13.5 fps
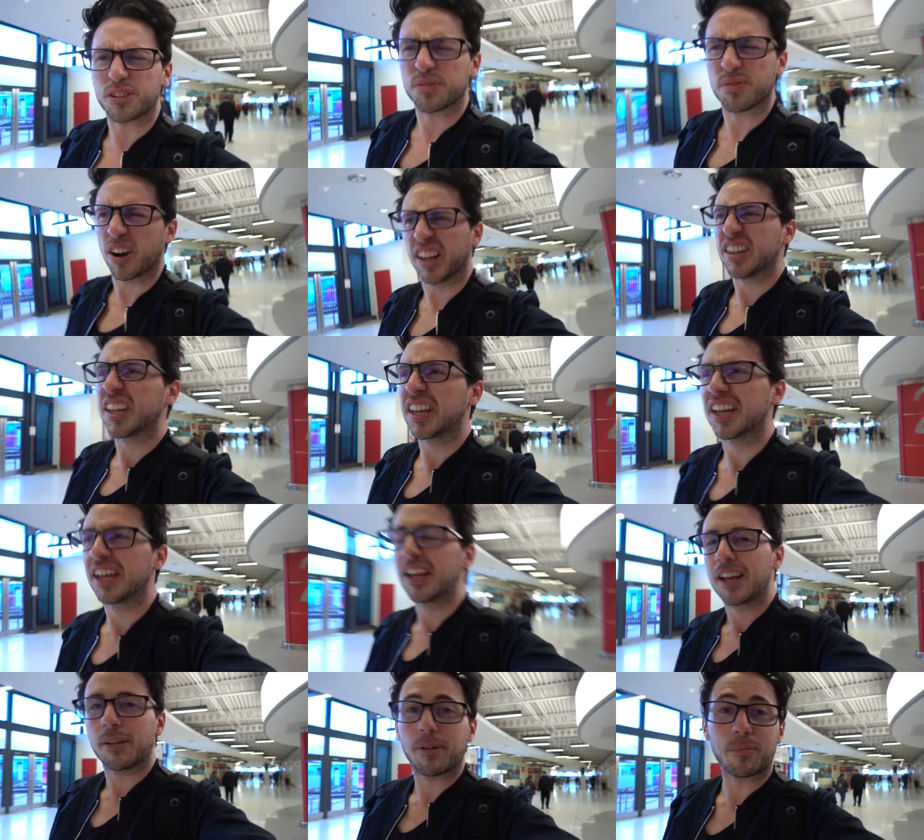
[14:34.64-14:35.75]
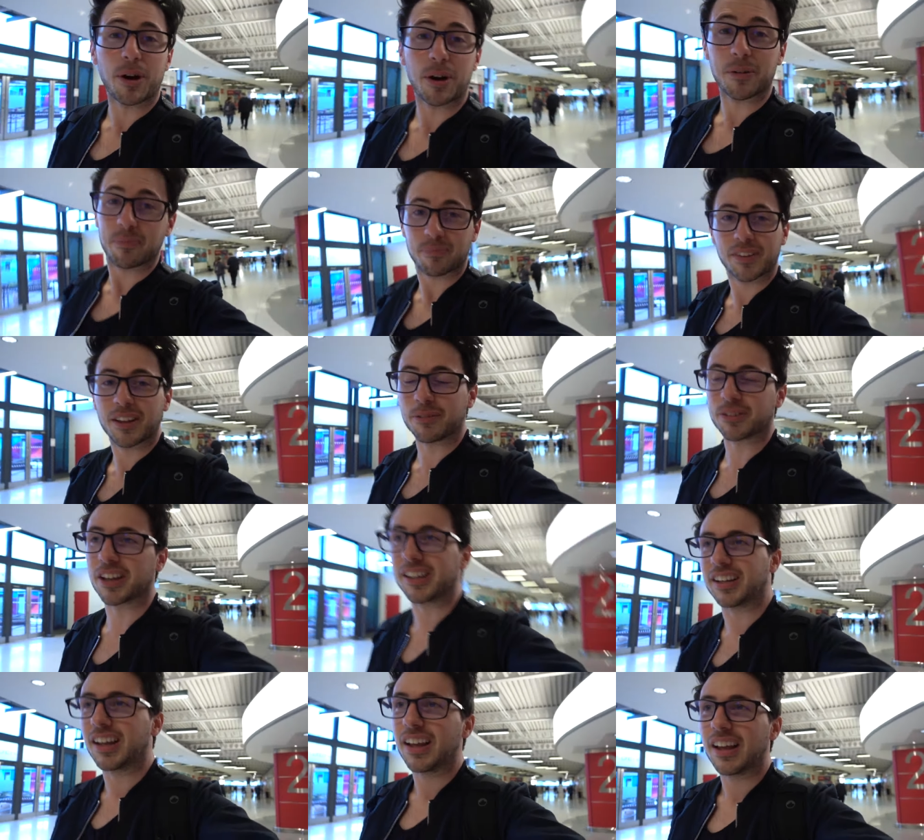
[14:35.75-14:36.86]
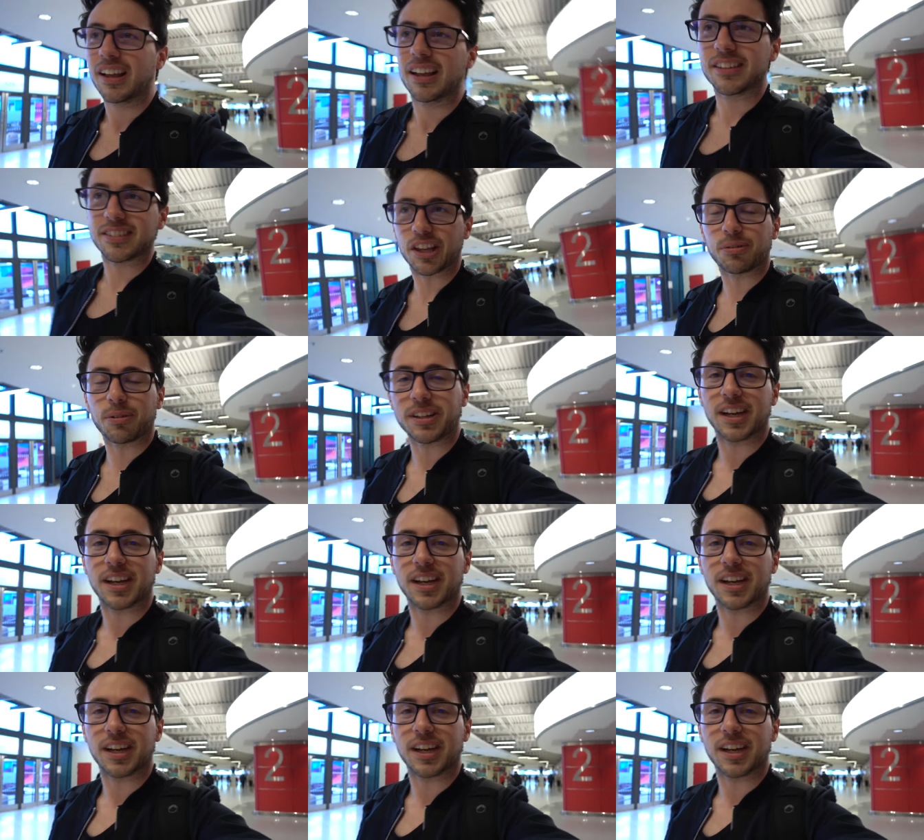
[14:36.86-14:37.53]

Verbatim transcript: that's fine. It went well. It was good. Day three